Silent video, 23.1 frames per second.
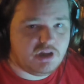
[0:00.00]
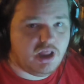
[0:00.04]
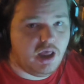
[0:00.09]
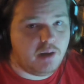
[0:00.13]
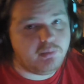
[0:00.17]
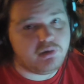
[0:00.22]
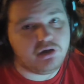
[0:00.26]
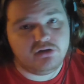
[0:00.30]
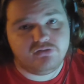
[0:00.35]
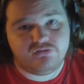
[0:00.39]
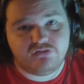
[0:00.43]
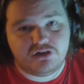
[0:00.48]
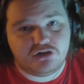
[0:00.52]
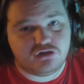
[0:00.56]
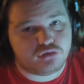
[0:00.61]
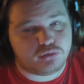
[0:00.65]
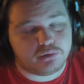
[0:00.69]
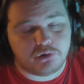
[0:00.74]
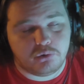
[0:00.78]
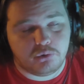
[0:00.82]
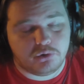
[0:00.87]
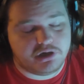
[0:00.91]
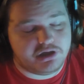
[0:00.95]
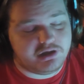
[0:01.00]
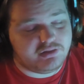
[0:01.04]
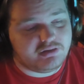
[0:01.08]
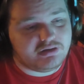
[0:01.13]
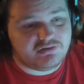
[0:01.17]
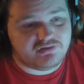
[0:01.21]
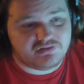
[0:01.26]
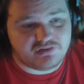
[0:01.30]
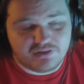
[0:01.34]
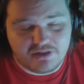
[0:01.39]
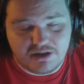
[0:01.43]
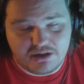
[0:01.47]
I'm going to finish recording
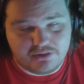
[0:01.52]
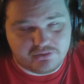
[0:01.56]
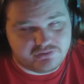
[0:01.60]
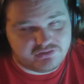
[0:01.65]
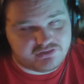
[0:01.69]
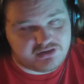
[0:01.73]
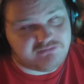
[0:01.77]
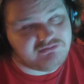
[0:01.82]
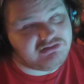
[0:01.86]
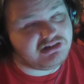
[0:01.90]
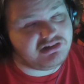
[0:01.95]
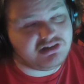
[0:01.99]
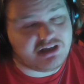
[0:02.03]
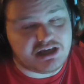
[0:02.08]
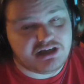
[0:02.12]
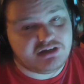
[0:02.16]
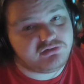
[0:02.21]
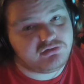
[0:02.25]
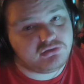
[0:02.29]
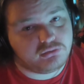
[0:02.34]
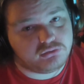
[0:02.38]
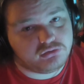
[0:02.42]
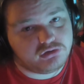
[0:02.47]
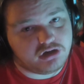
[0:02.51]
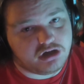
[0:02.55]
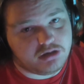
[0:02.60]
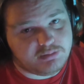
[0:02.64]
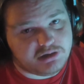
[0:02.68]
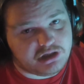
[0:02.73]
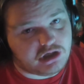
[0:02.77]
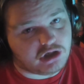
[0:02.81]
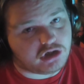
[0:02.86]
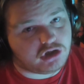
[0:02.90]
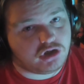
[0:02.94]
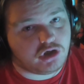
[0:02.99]
this, and then in 7 days, there's going to
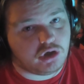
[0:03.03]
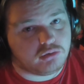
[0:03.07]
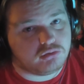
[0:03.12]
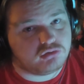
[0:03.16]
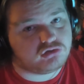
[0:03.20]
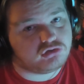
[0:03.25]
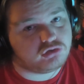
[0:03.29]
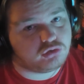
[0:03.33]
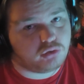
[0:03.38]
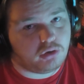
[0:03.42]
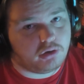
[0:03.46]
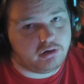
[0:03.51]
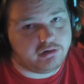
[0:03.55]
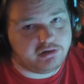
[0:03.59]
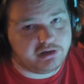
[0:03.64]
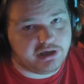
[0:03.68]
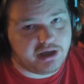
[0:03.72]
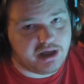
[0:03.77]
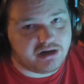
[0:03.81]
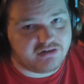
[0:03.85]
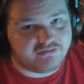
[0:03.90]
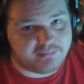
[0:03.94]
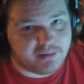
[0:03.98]
be a ghost crawling out of my